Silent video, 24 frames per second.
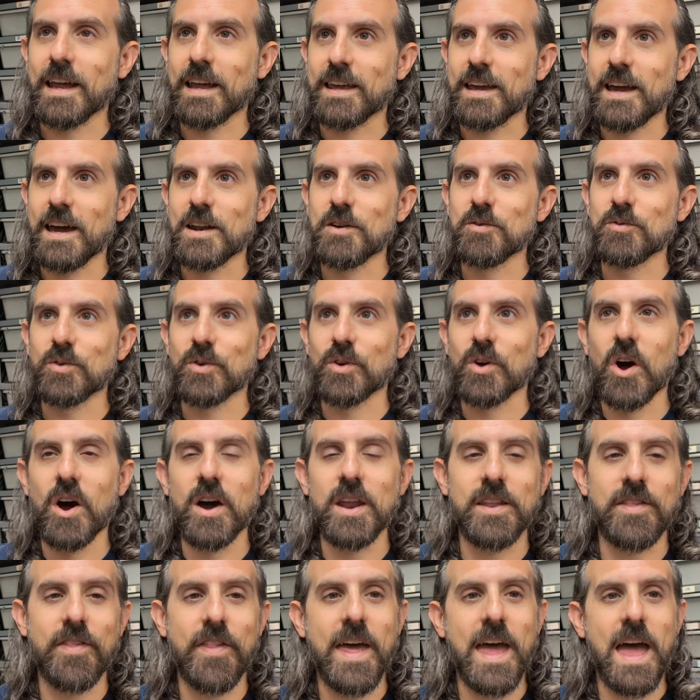kind of got
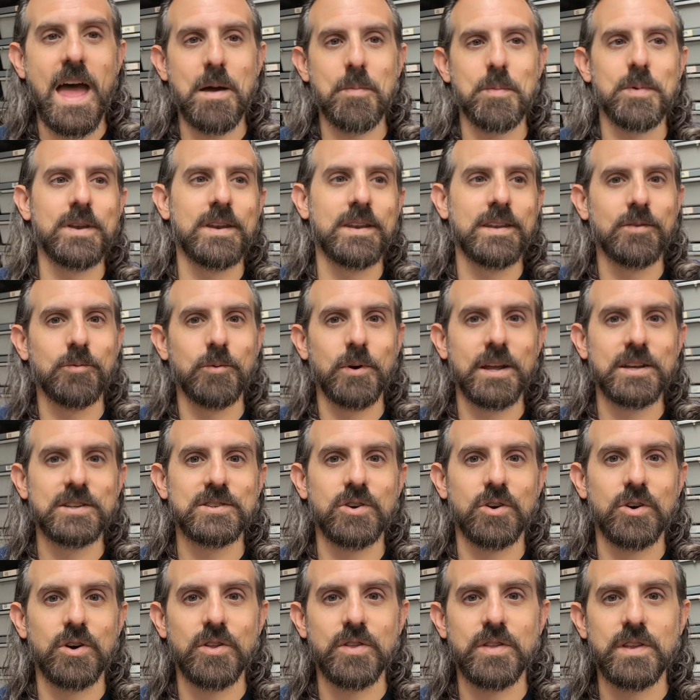in the habit when I
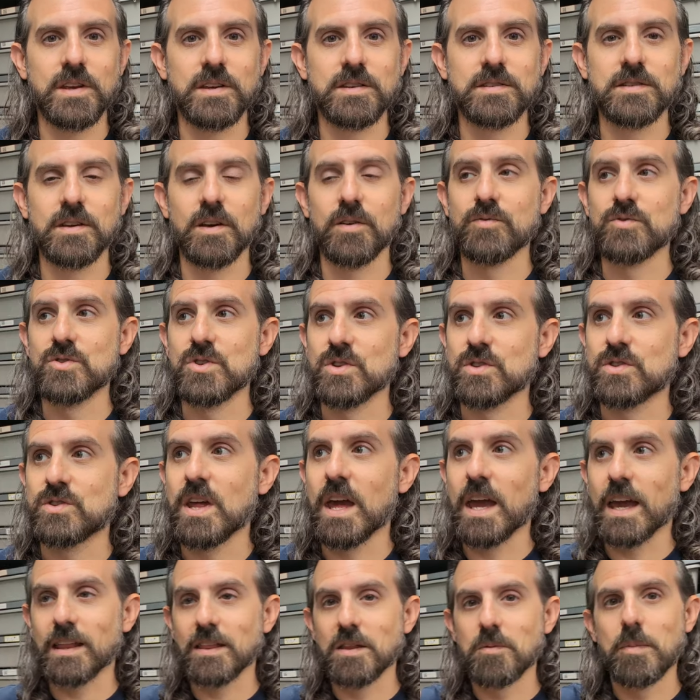started this of just
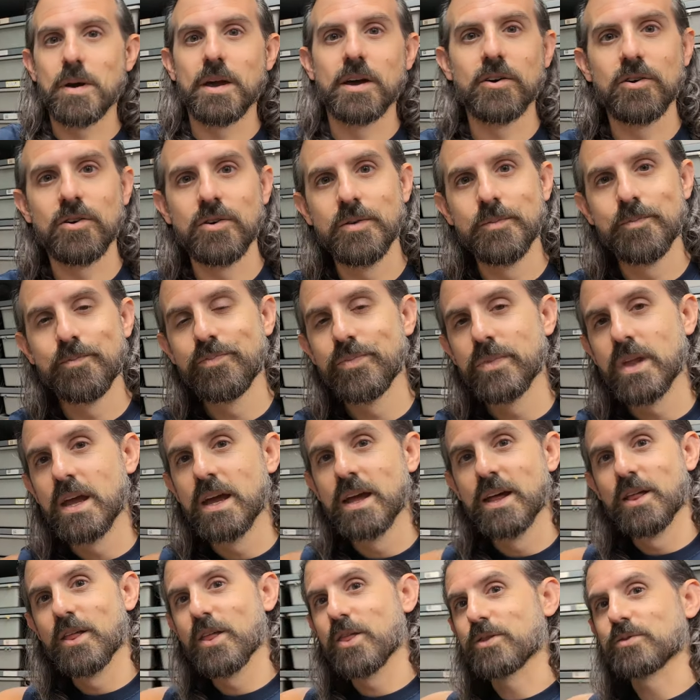taking the male,
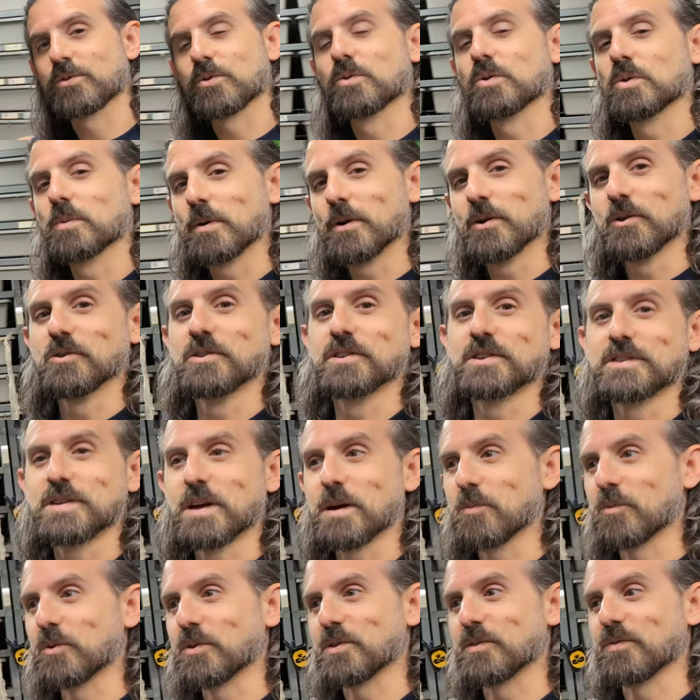throwing the male on the
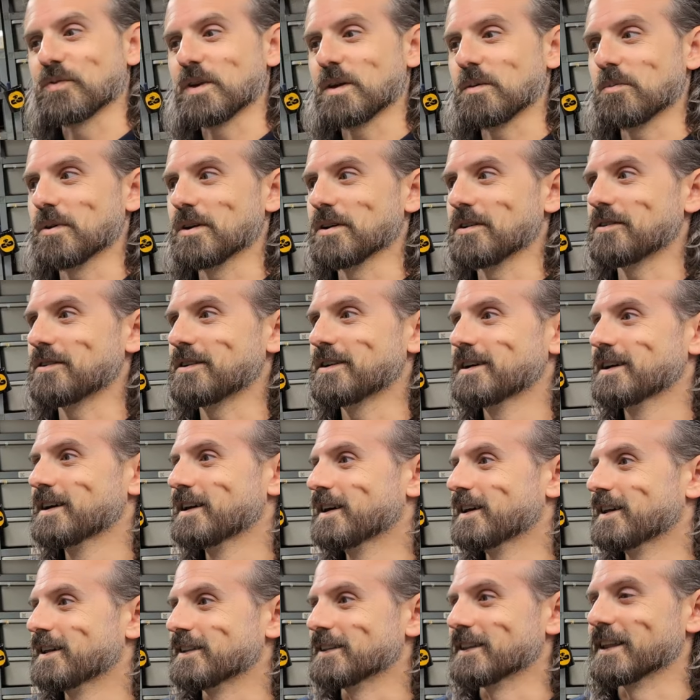tub with the female,
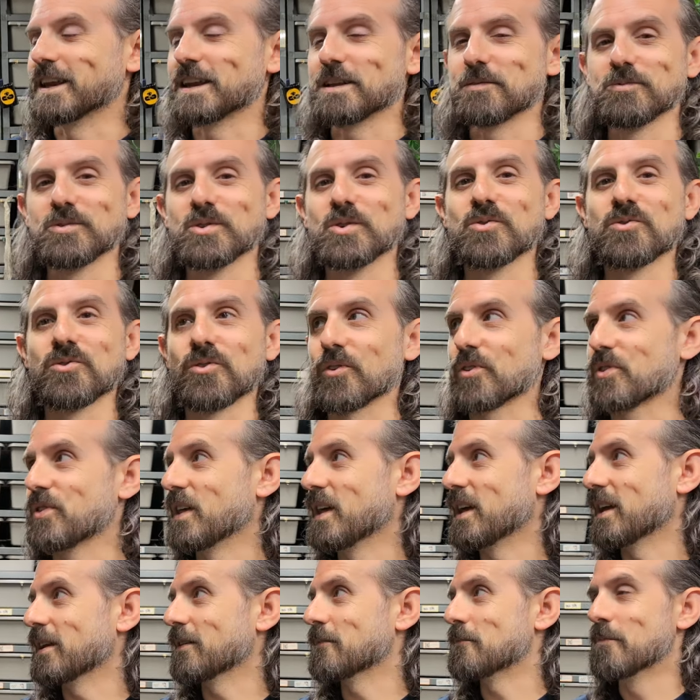letting them do their
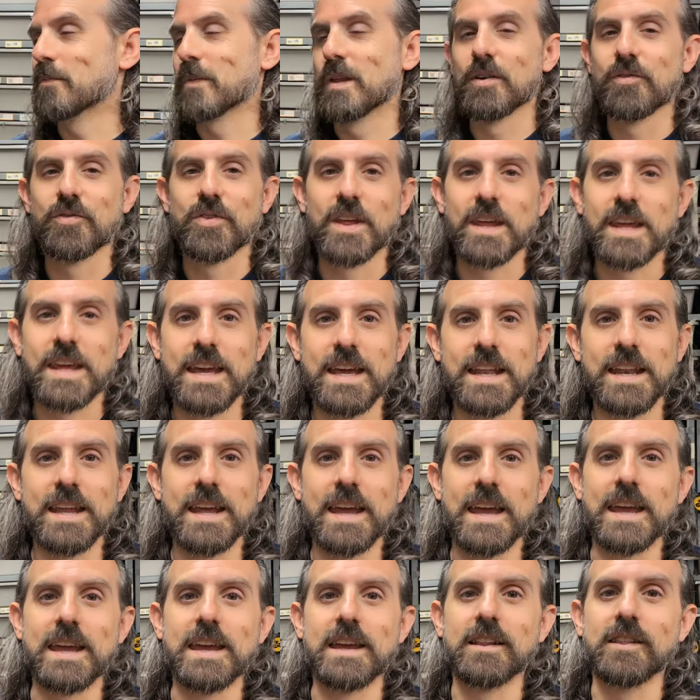thing. If they get
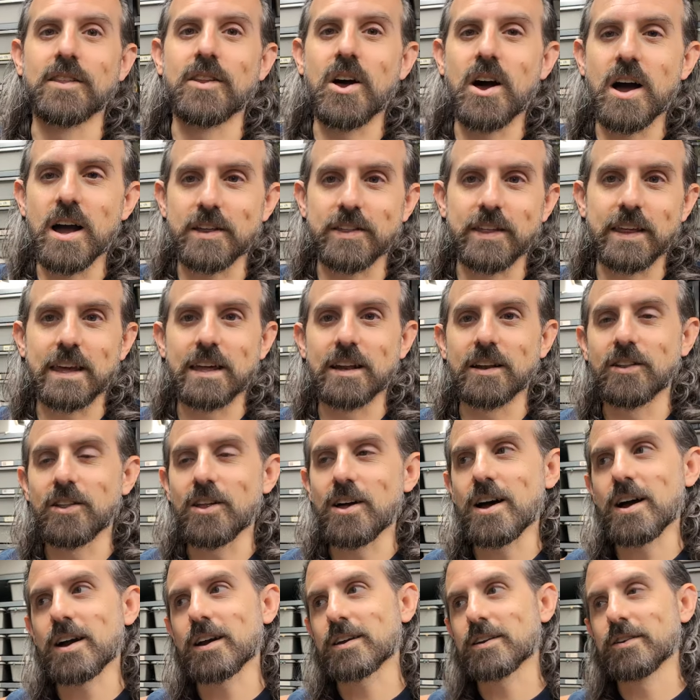a lock, they get a
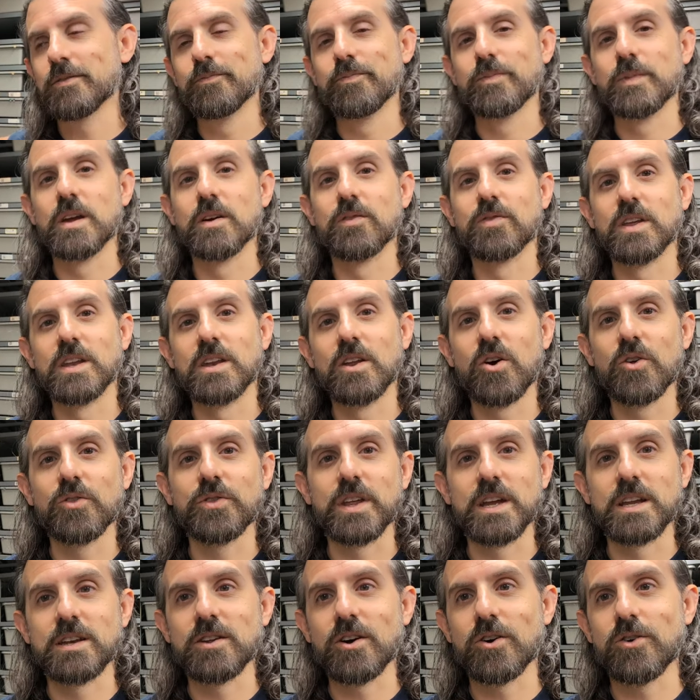lock. If they don't,
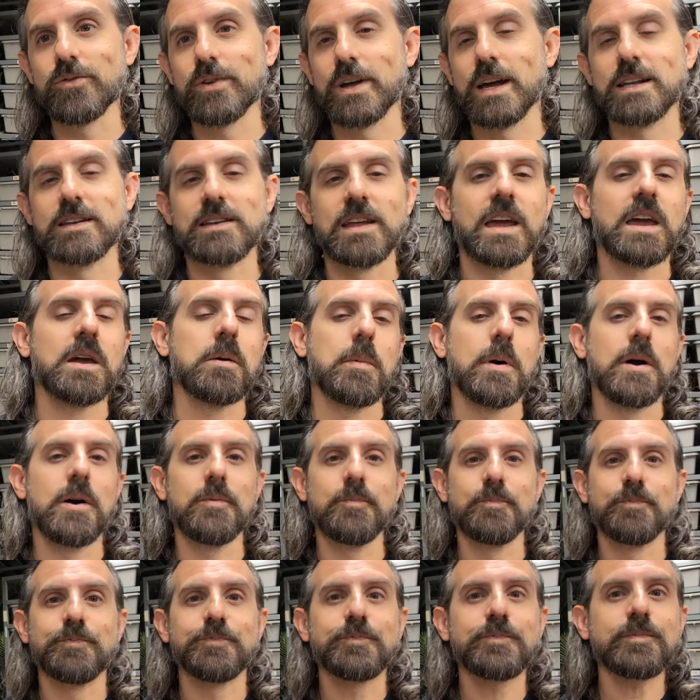they don't. I take them
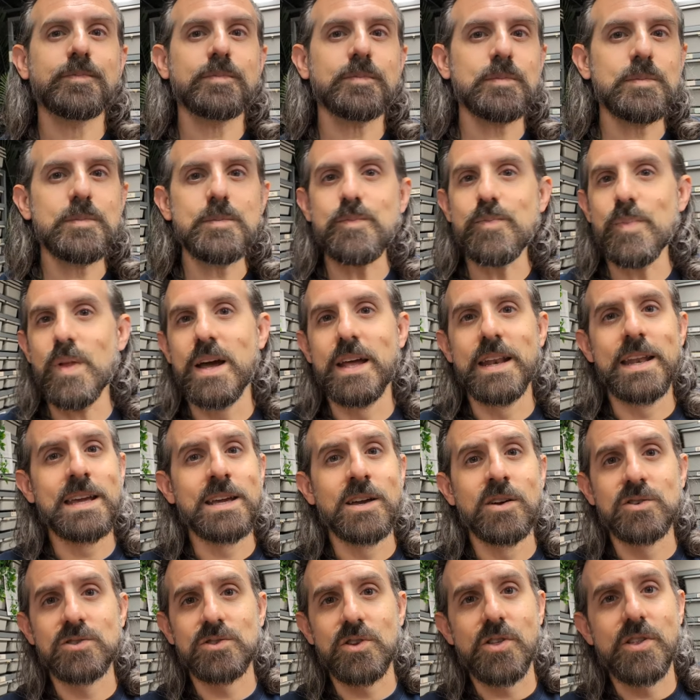out and he
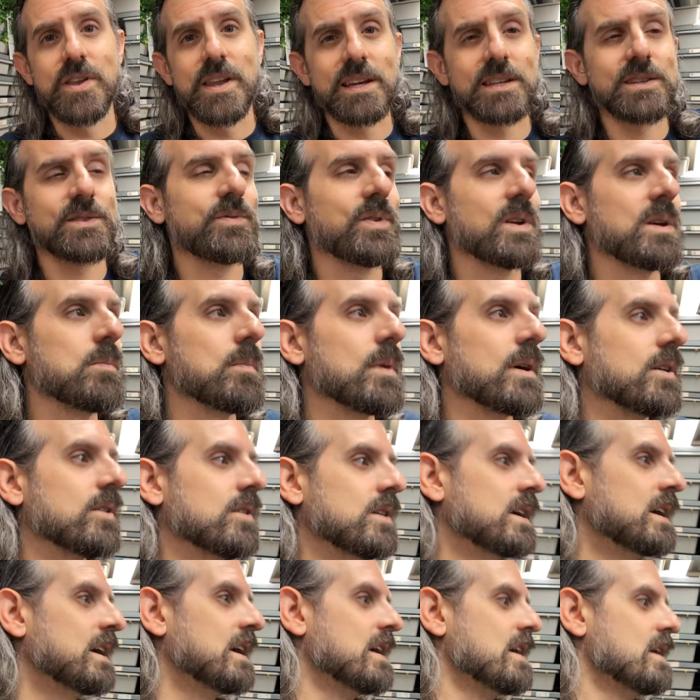goes to the next female.
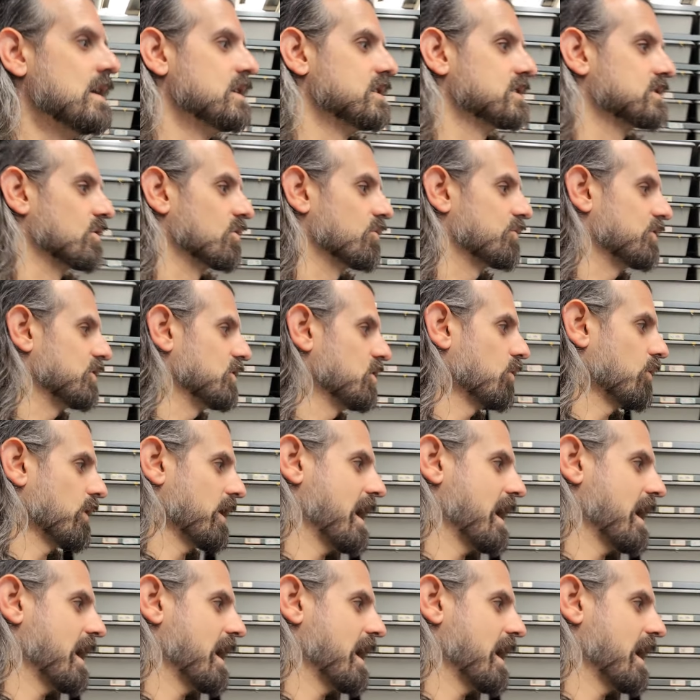So if you don't